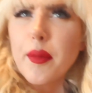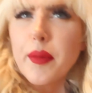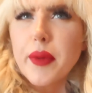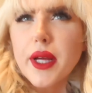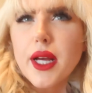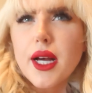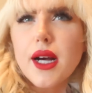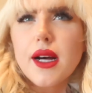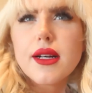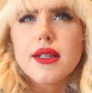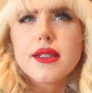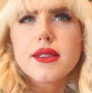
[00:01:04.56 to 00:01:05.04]

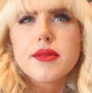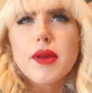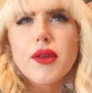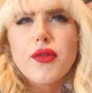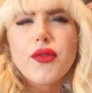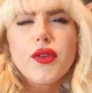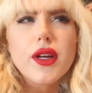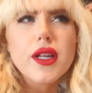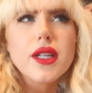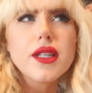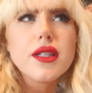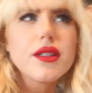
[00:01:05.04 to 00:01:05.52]
because my
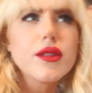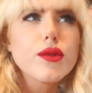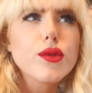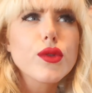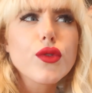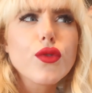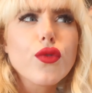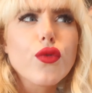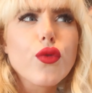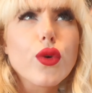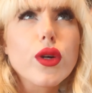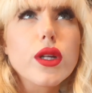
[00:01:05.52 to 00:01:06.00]
friend
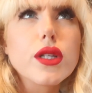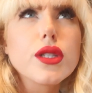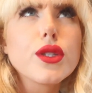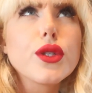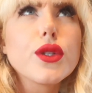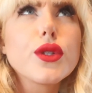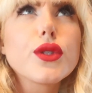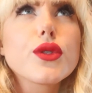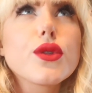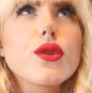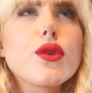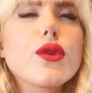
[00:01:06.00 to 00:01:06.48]
was
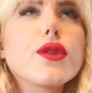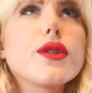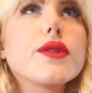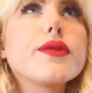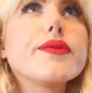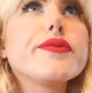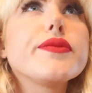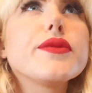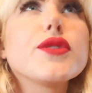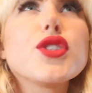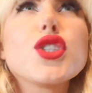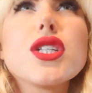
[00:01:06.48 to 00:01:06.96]
42 years old.
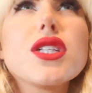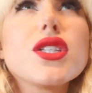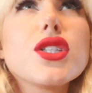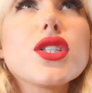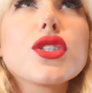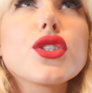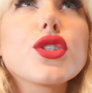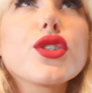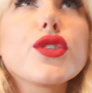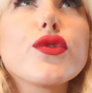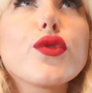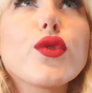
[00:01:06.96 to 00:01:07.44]
She had
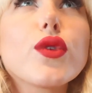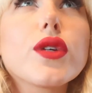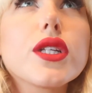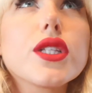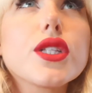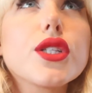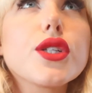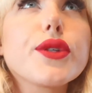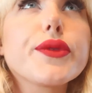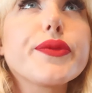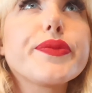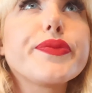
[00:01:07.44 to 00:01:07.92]
just turned
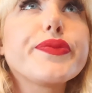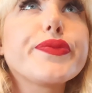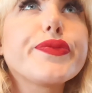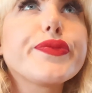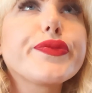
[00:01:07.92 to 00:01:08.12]
42.